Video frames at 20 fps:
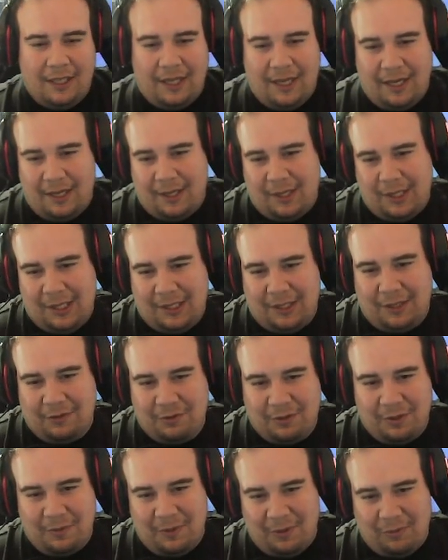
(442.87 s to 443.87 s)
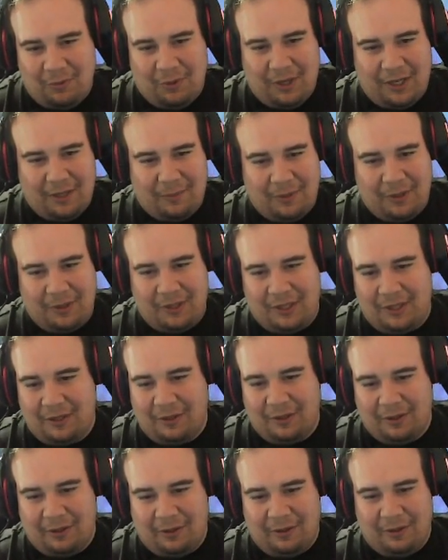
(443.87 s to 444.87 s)
And it's going to be right about
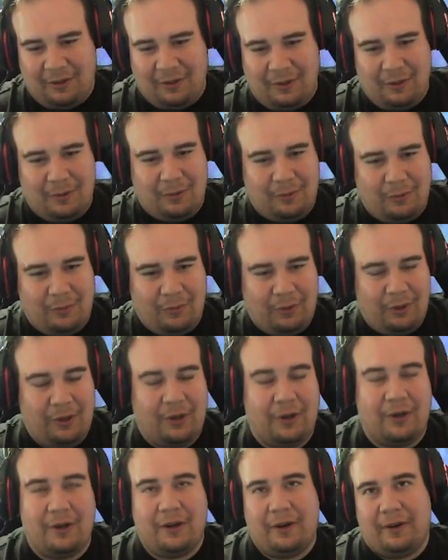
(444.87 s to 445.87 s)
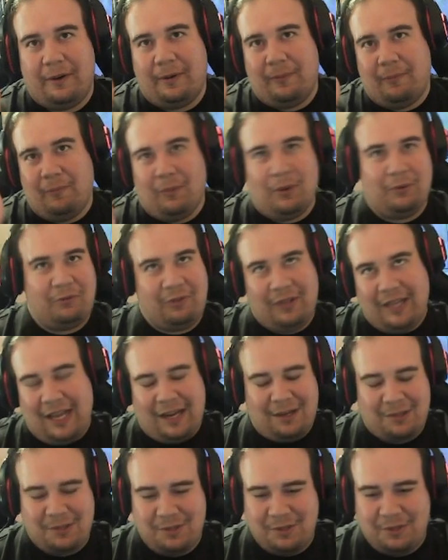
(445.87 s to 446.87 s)
here where most of the
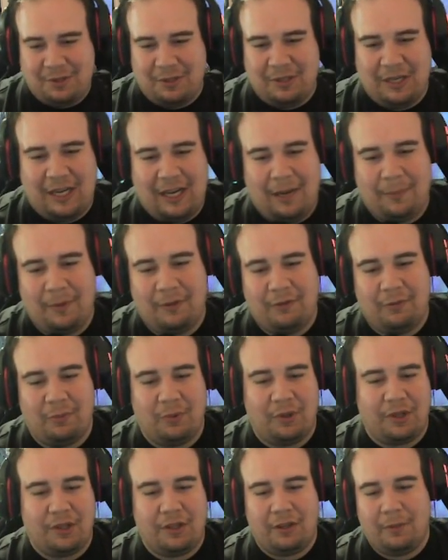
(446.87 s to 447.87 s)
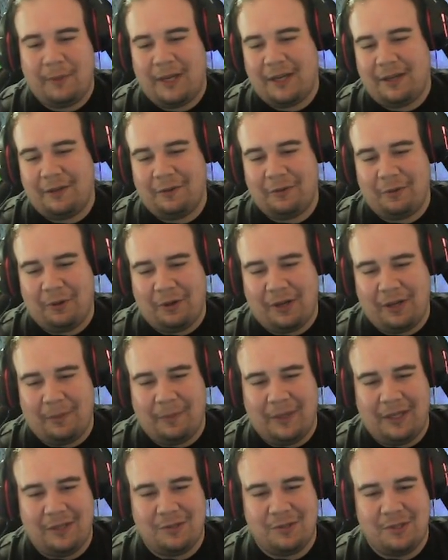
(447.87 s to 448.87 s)
action is going to happen. So we're going to go back into our cut
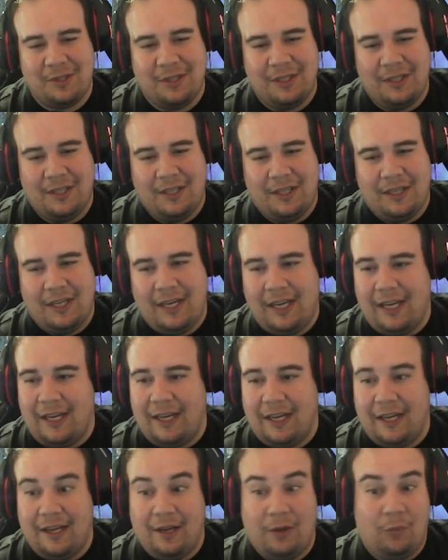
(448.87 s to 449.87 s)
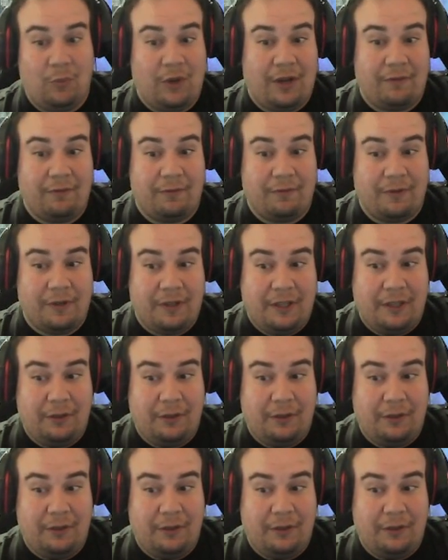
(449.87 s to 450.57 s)
page, and we have a very